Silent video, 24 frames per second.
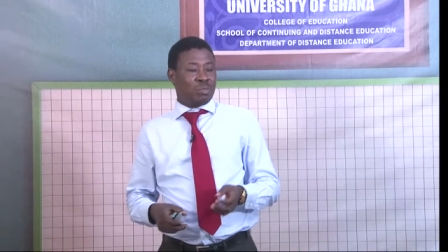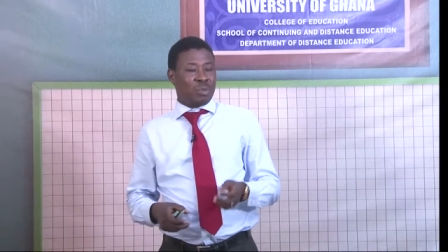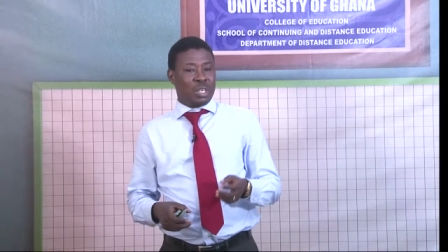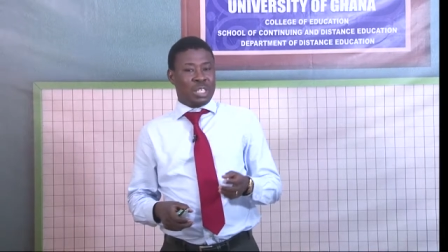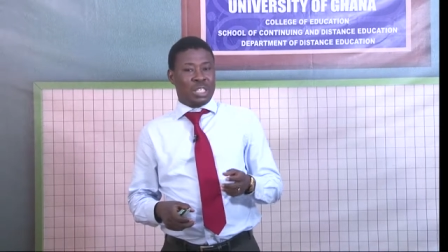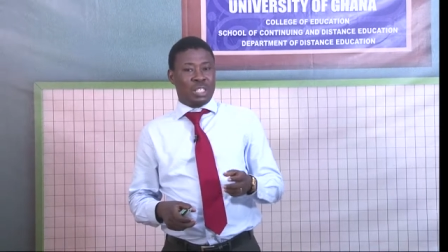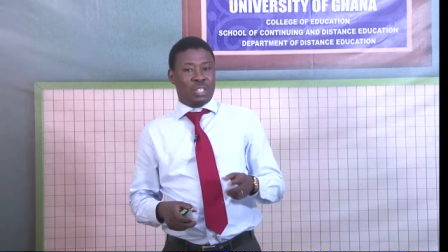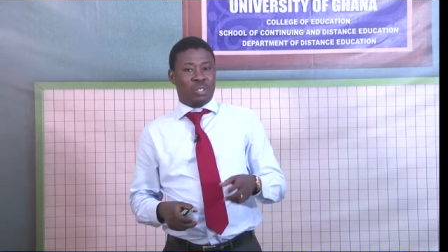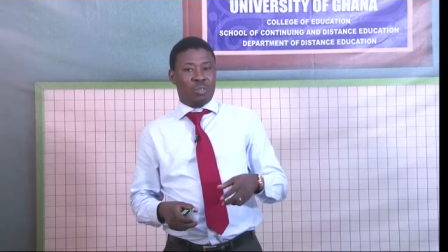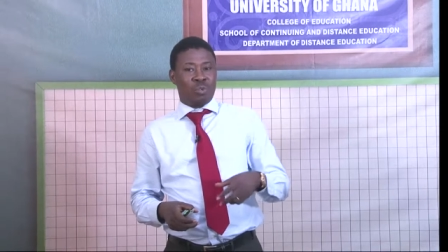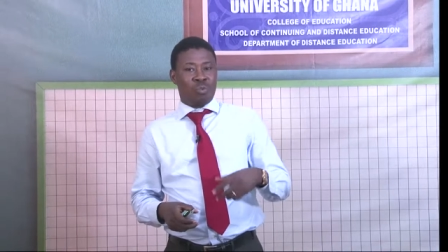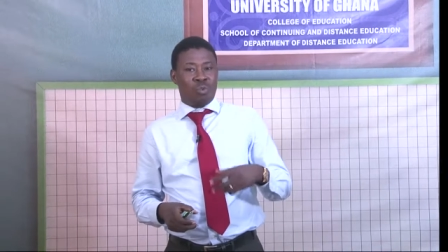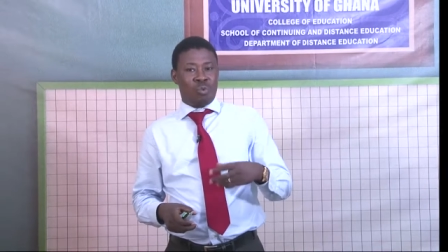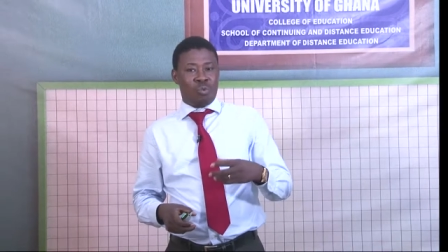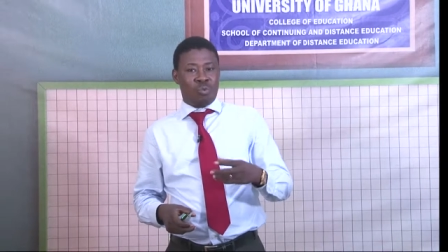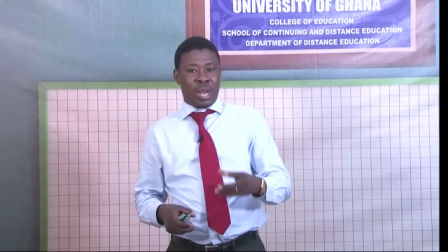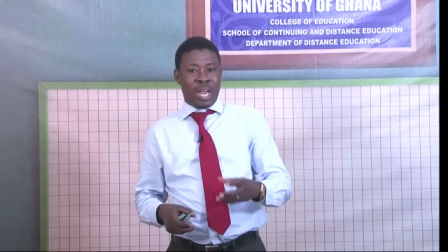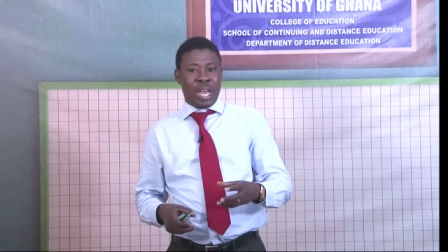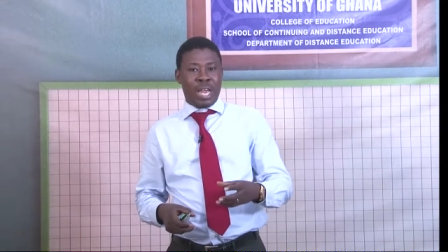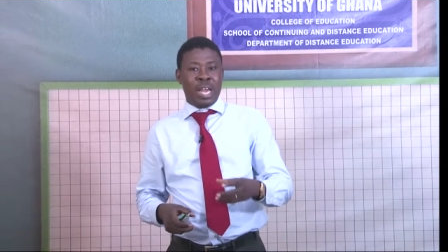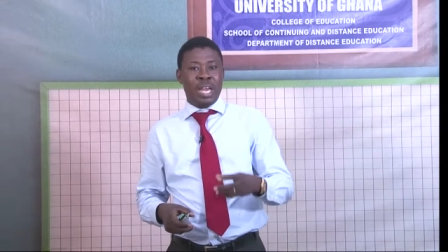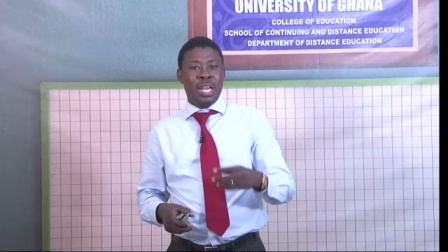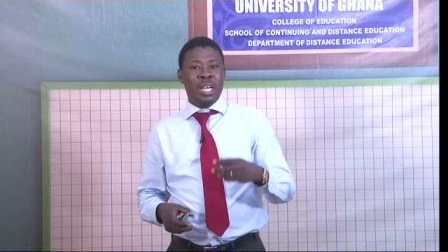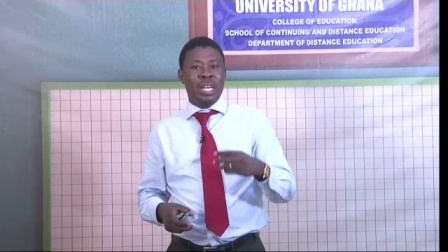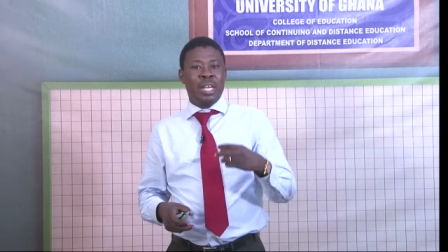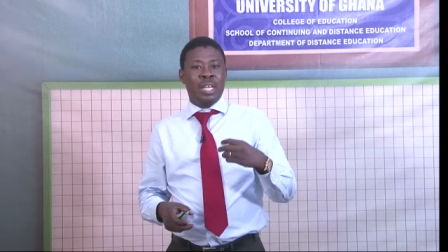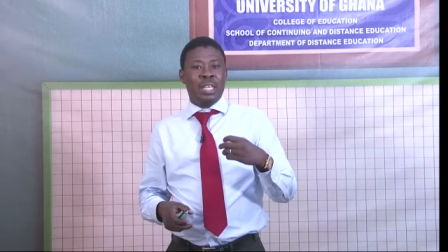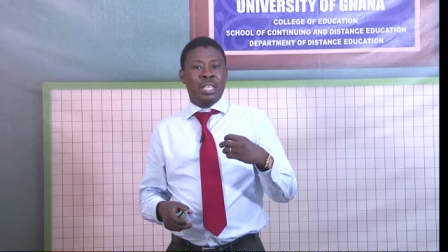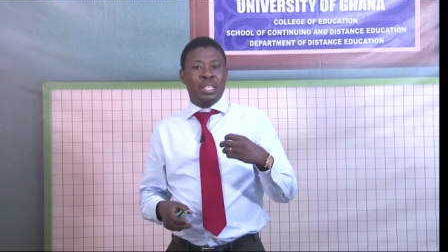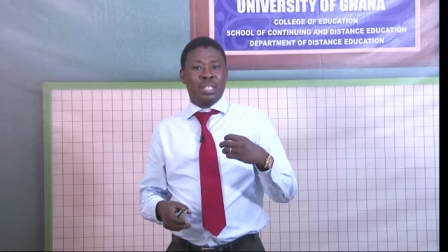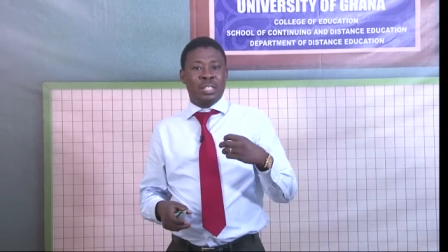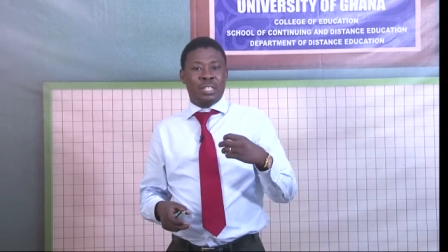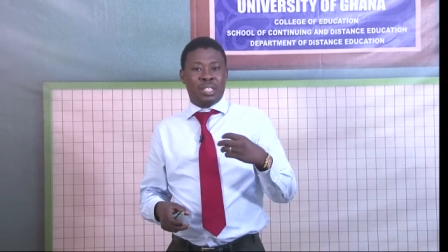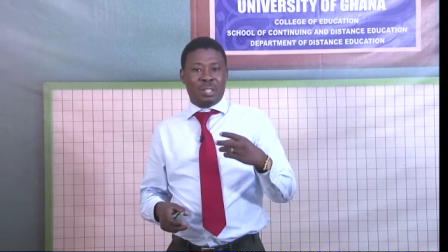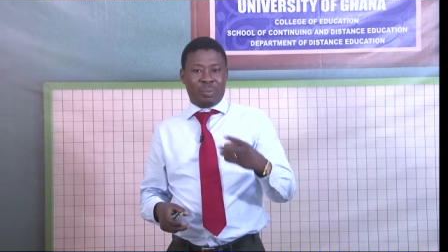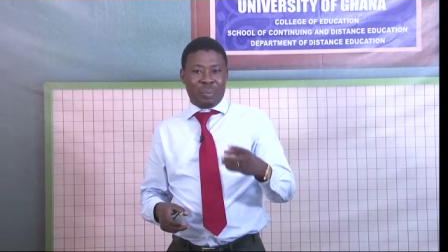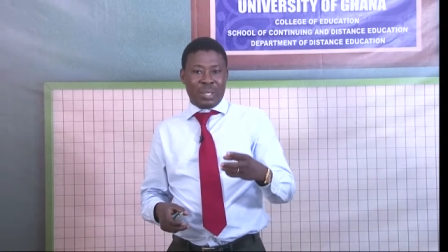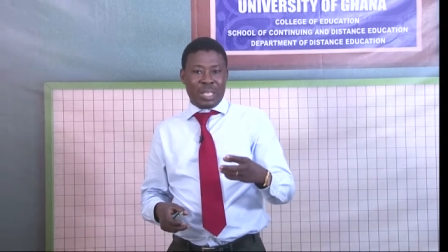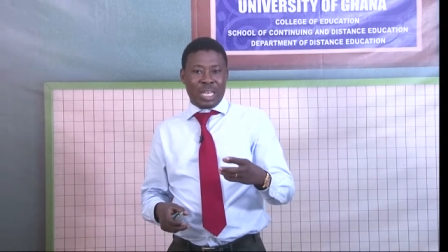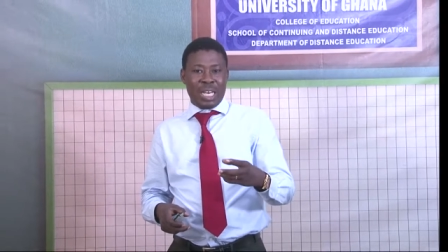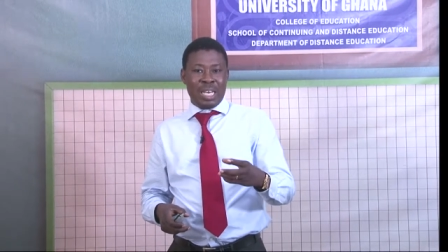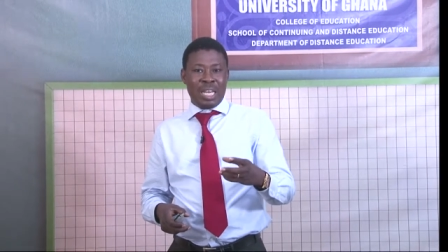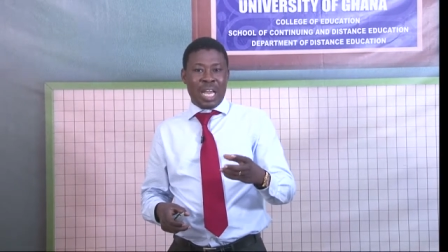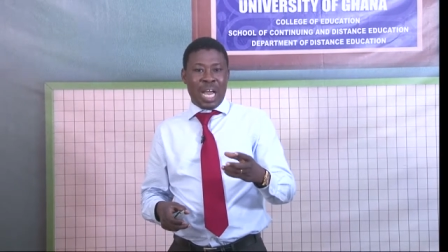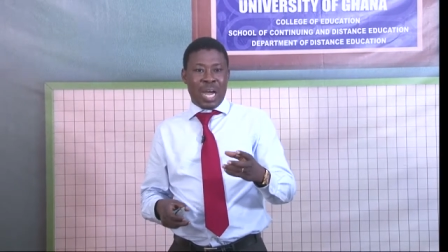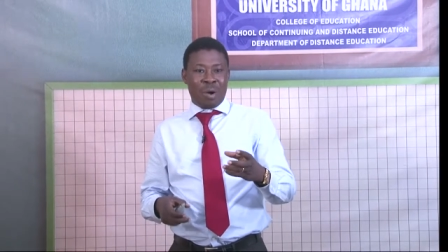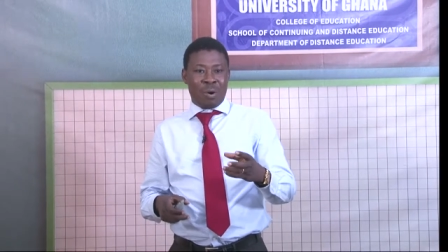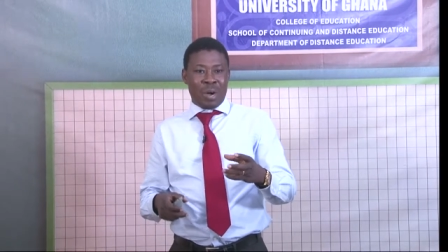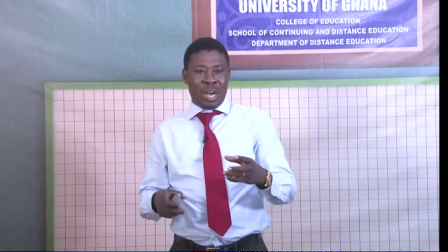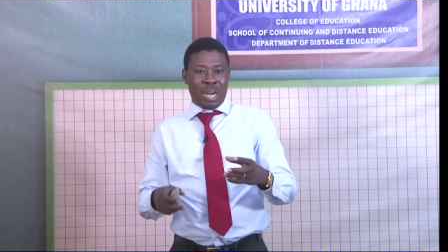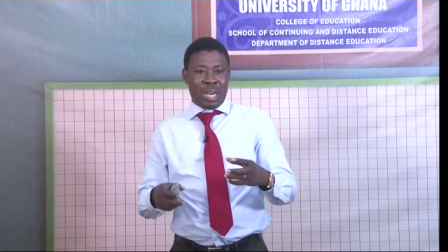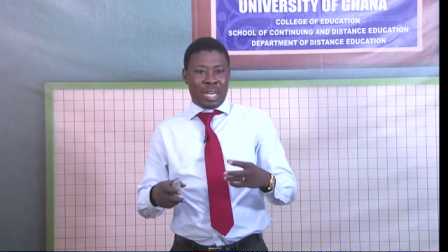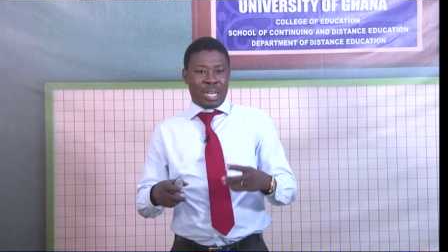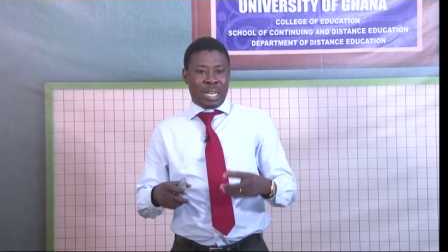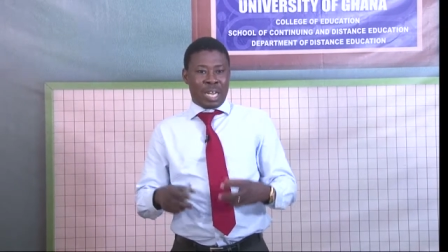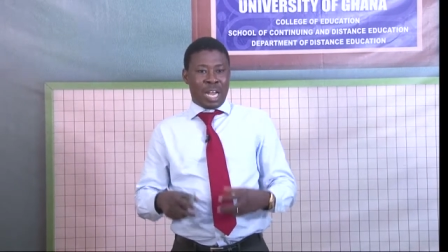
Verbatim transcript: which is where typically our